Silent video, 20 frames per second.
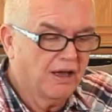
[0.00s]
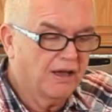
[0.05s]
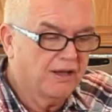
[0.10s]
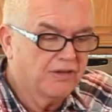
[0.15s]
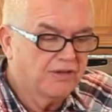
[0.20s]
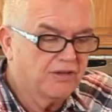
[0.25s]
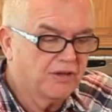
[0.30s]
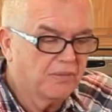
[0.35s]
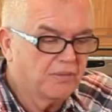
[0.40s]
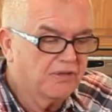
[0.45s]

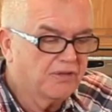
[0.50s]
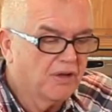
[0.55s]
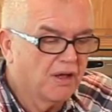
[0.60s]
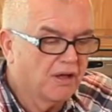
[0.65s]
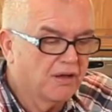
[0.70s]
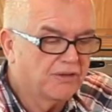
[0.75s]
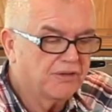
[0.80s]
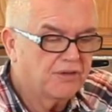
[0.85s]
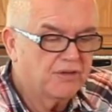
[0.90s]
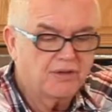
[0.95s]
some
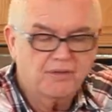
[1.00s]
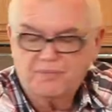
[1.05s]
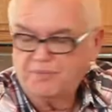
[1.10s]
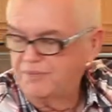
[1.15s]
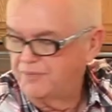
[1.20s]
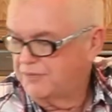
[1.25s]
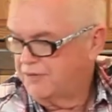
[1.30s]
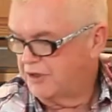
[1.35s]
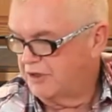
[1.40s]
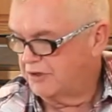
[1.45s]
salt,
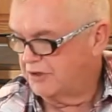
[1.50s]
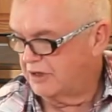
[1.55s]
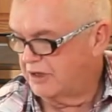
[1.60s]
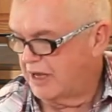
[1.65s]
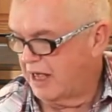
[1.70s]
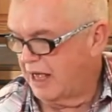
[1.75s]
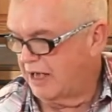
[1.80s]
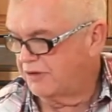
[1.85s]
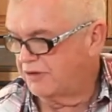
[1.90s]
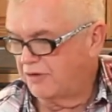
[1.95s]
just a
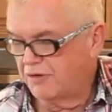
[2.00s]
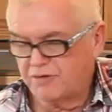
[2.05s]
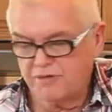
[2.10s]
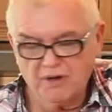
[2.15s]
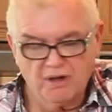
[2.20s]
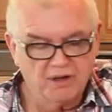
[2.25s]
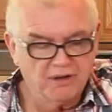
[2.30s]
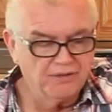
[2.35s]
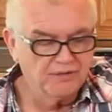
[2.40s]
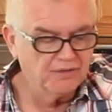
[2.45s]
dash of
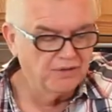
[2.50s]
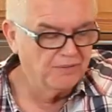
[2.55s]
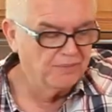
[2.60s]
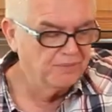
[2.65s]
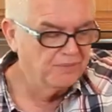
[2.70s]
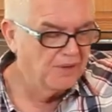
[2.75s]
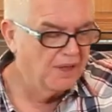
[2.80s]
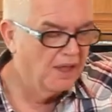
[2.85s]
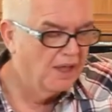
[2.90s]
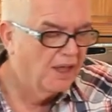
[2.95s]
salt,
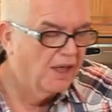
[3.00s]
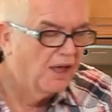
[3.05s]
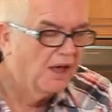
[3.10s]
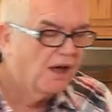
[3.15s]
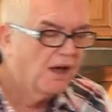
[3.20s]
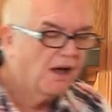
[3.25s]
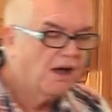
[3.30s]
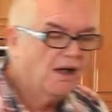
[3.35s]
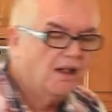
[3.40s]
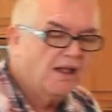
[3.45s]

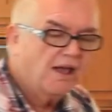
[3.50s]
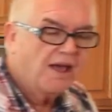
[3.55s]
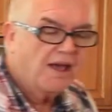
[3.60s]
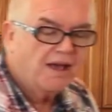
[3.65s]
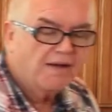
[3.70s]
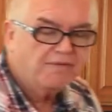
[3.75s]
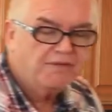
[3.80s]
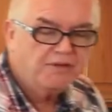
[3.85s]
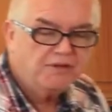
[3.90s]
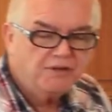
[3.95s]
all I
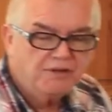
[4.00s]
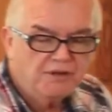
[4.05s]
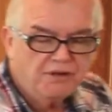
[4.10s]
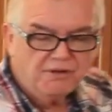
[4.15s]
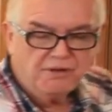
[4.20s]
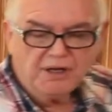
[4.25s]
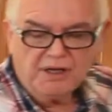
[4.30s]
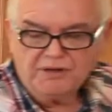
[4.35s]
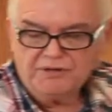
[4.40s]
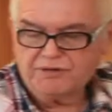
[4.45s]
have to
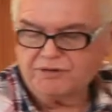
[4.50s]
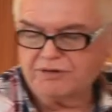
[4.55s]
do is